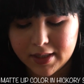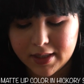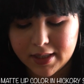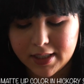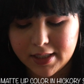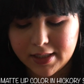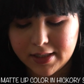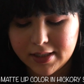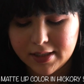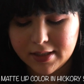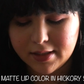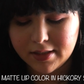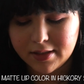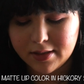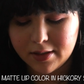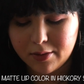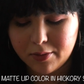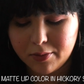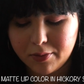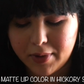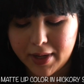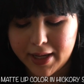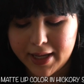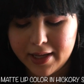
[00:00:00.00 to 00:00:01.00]
This is the
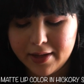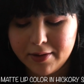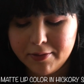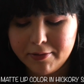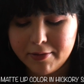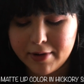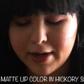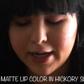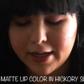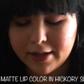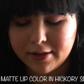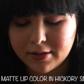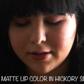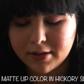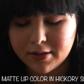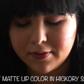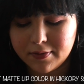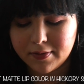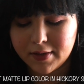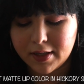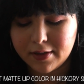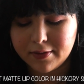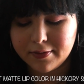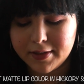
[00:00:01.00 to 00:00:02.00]
Wet n Wild
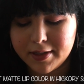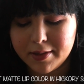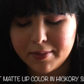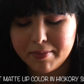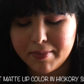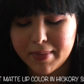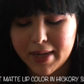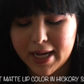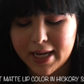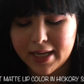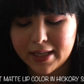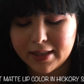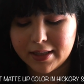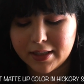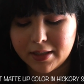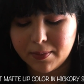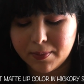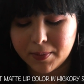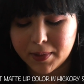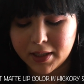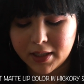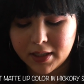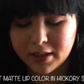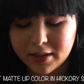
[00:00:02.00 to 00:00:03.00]
Velvet Matte
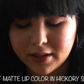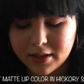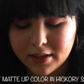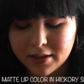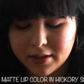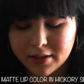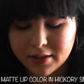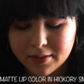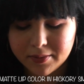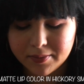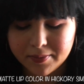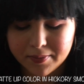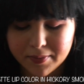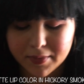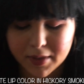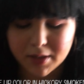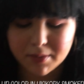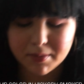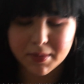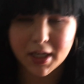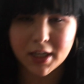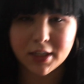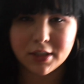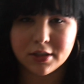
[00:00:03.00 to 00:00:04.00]
Lip Color.
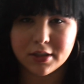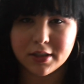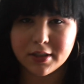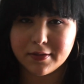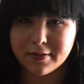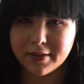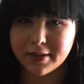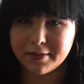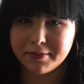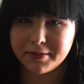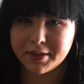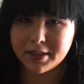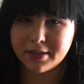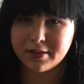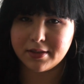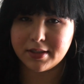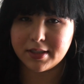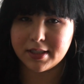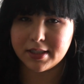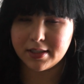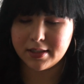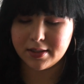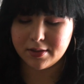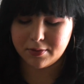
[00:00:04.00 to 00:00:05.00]
I'm not sure if I've
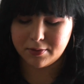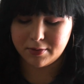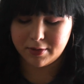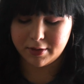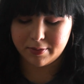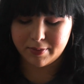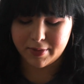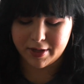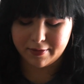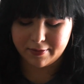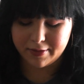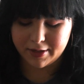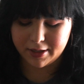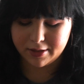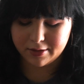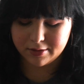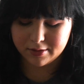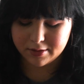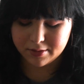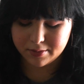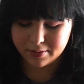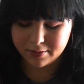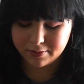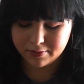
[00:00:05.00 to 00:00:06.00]
used this in one of my
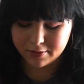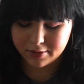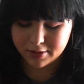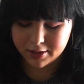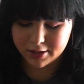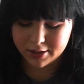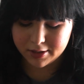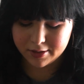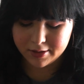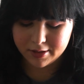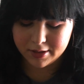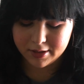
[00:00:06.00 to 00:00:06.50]
videos before,